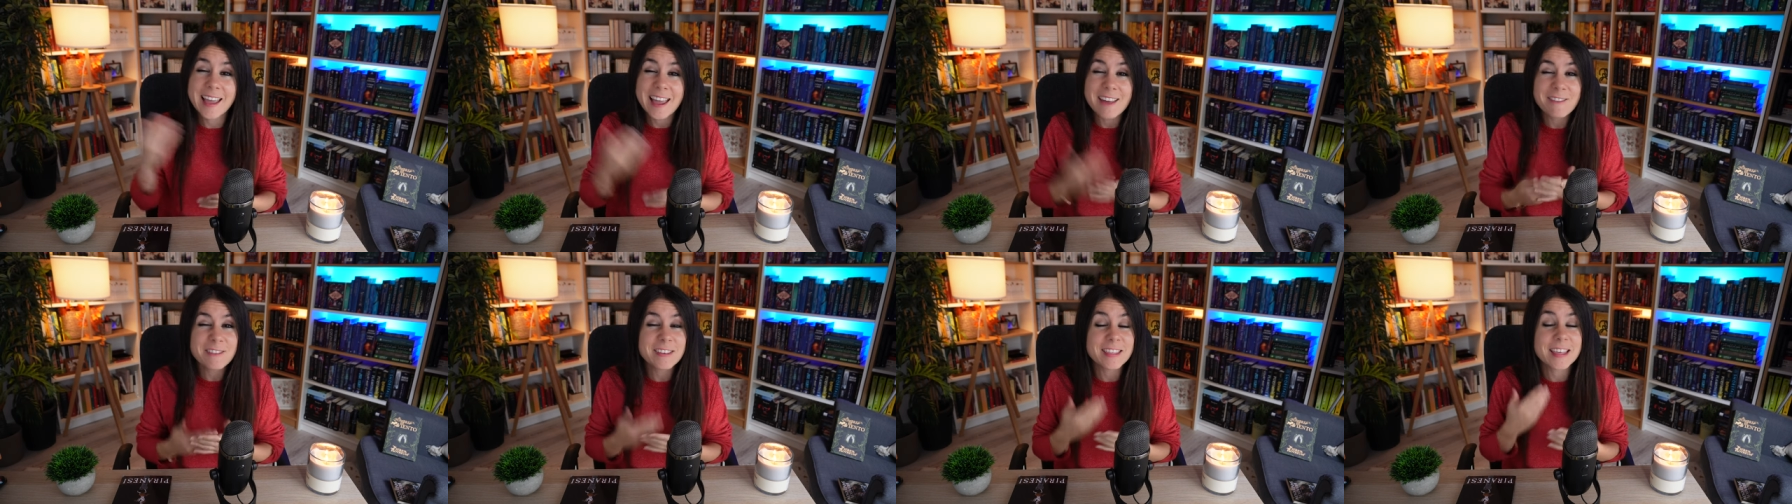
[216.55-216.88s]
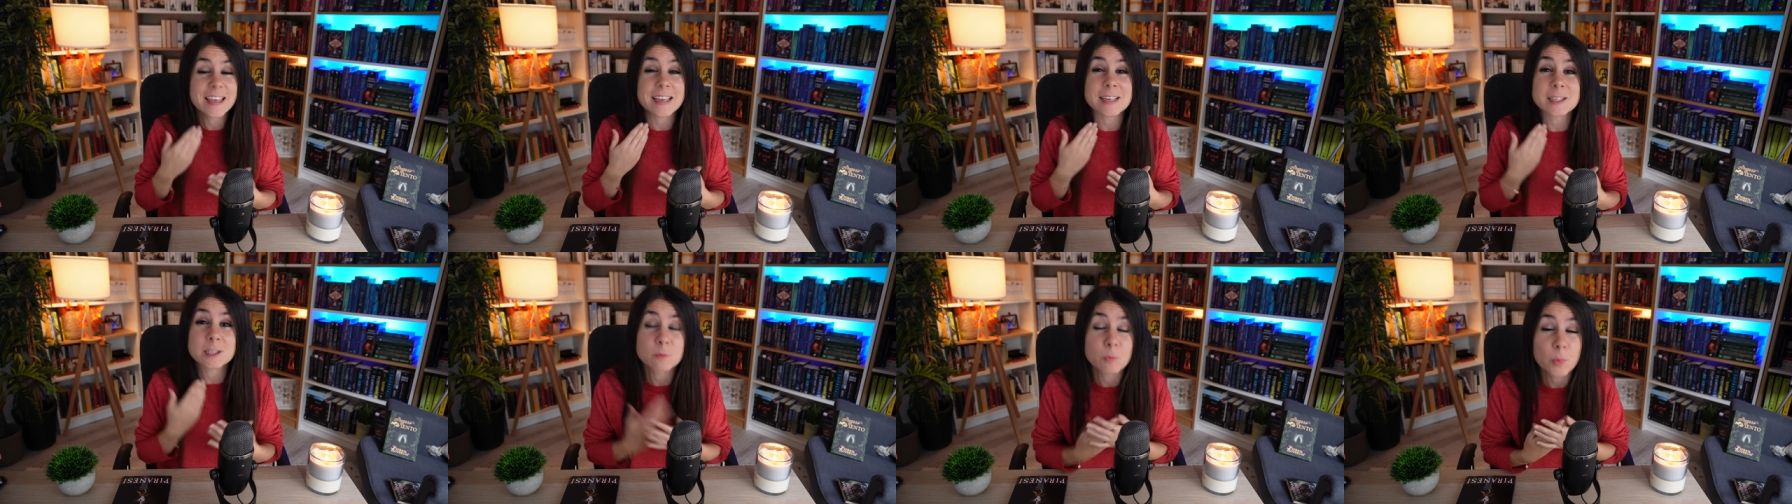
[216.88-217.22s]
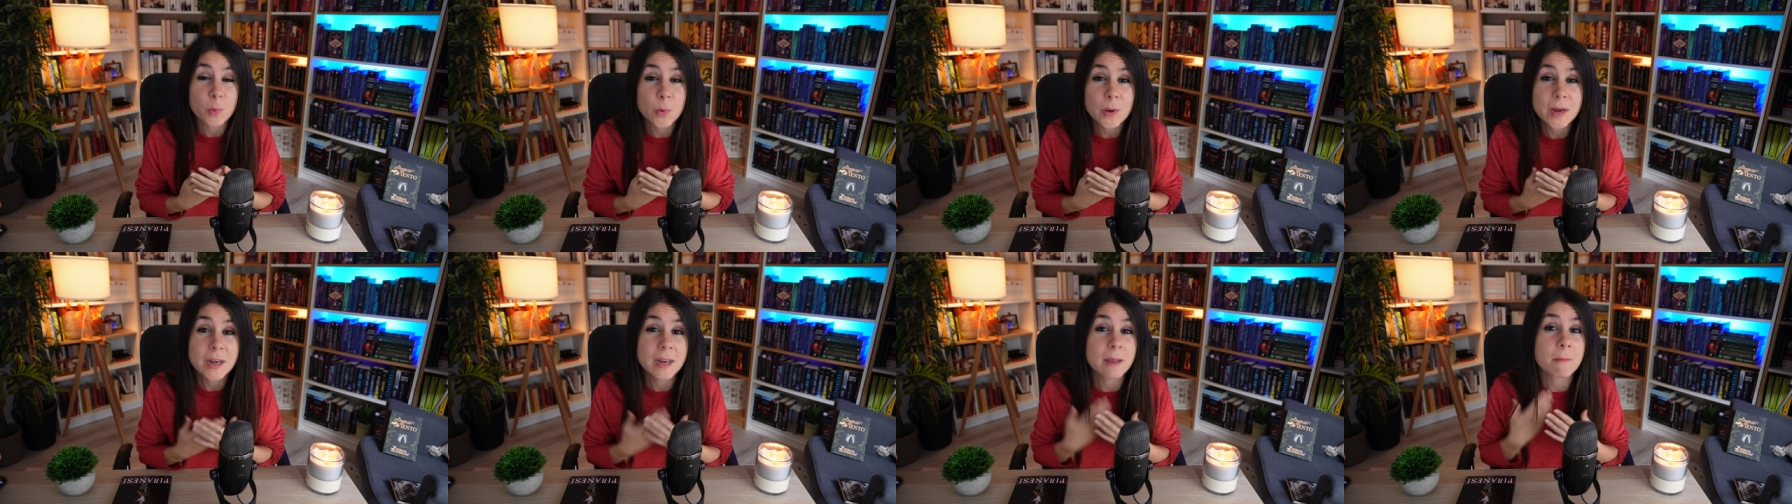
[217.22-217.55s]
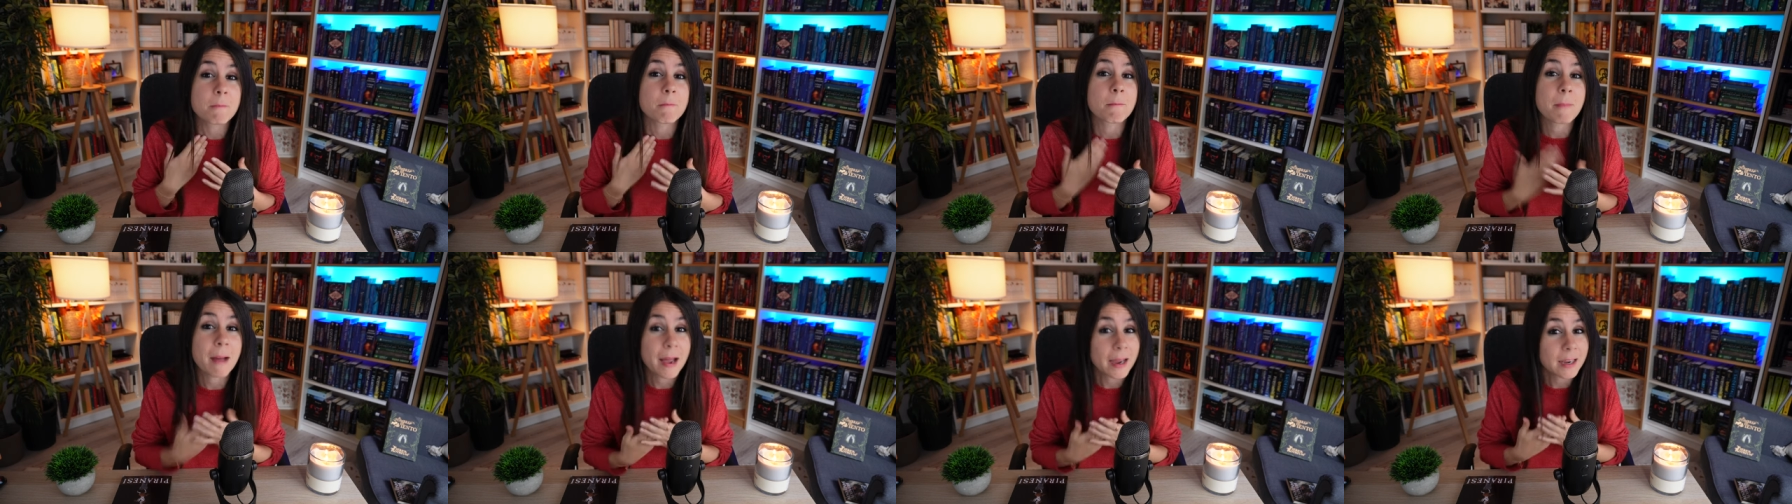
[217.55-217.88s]
Everything is pretty
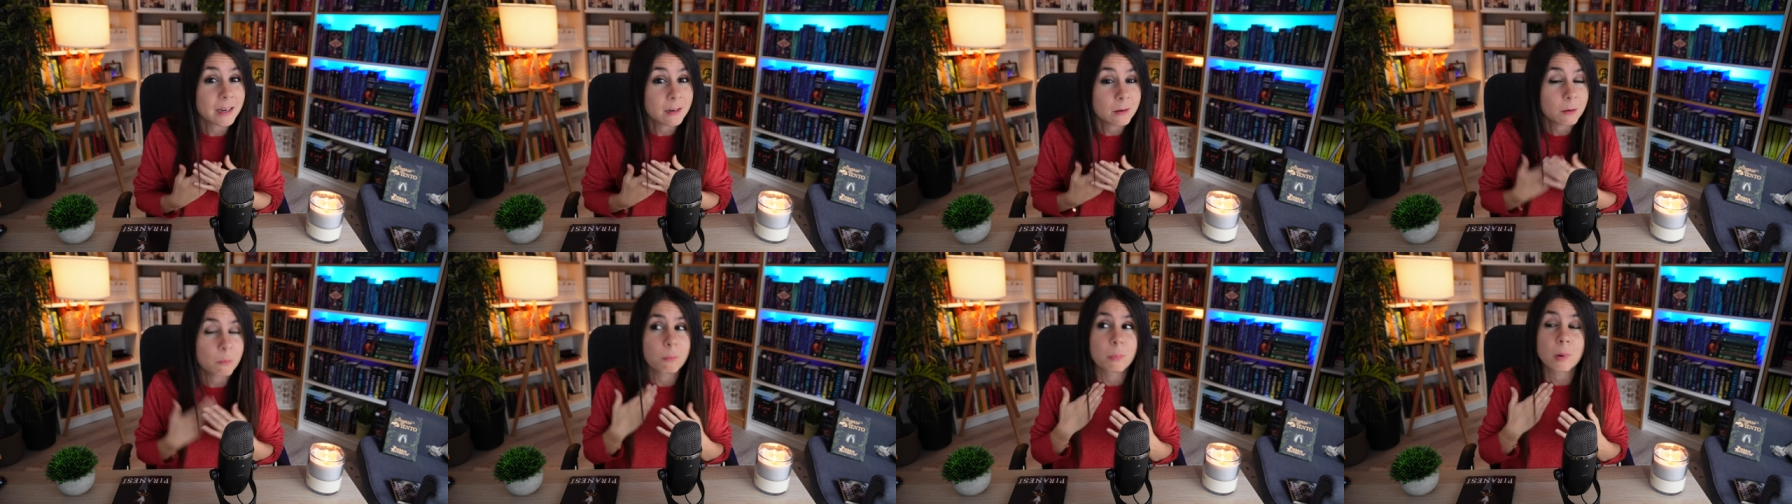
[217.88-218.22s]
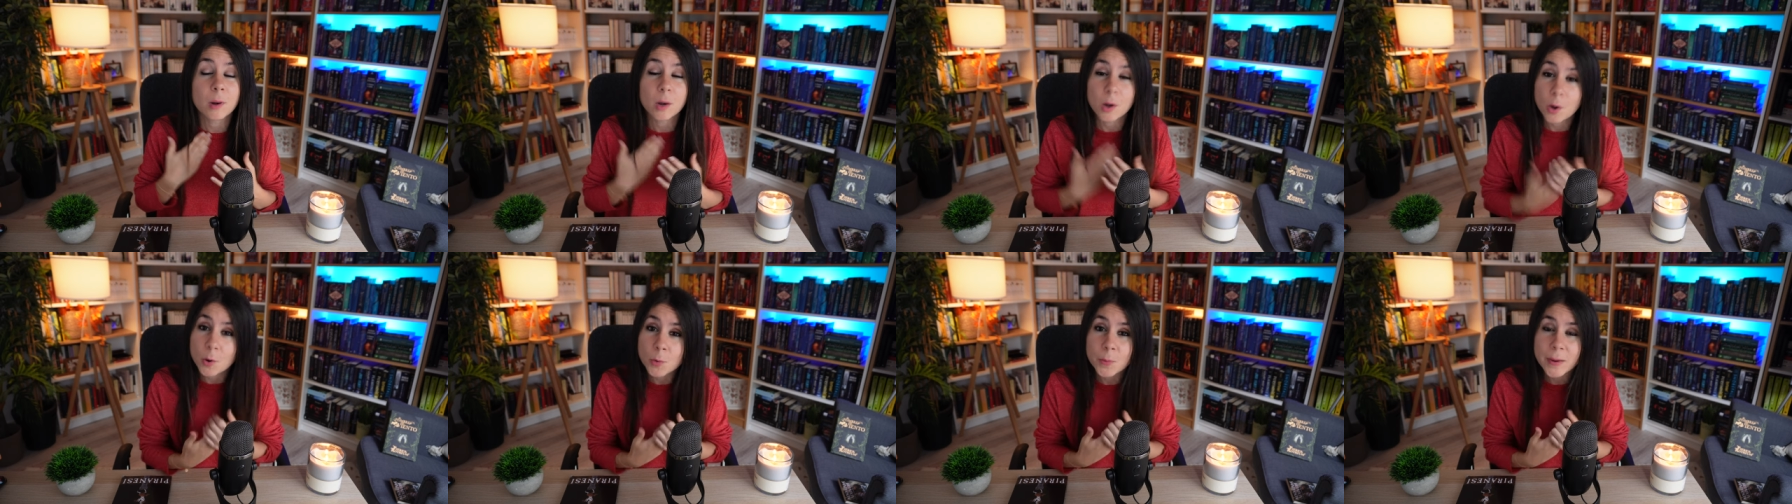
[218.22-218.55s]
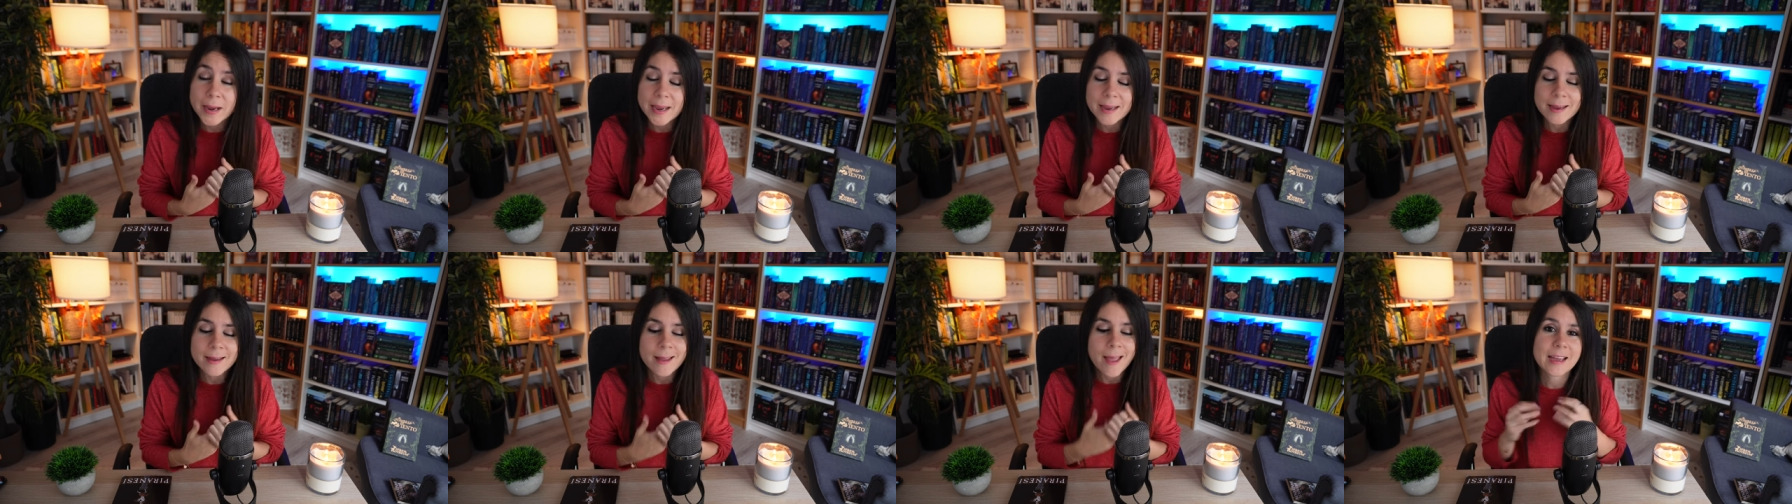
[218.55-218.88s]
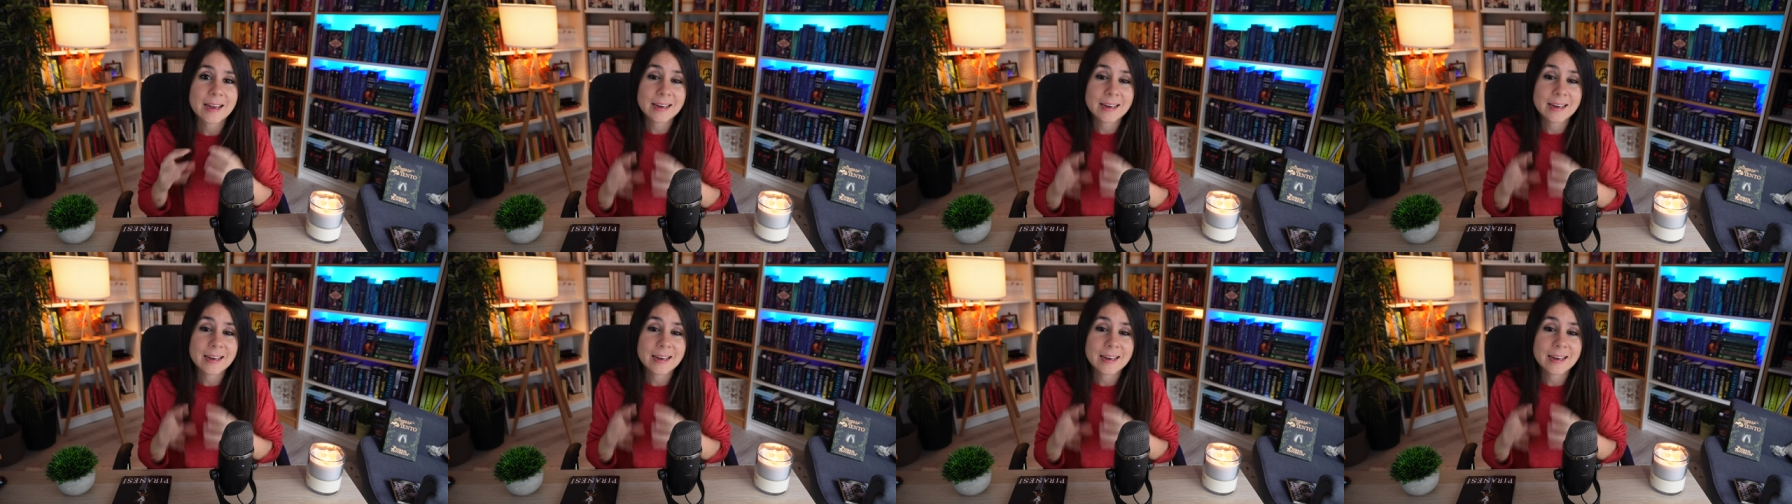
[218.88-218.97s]
mind-blowing,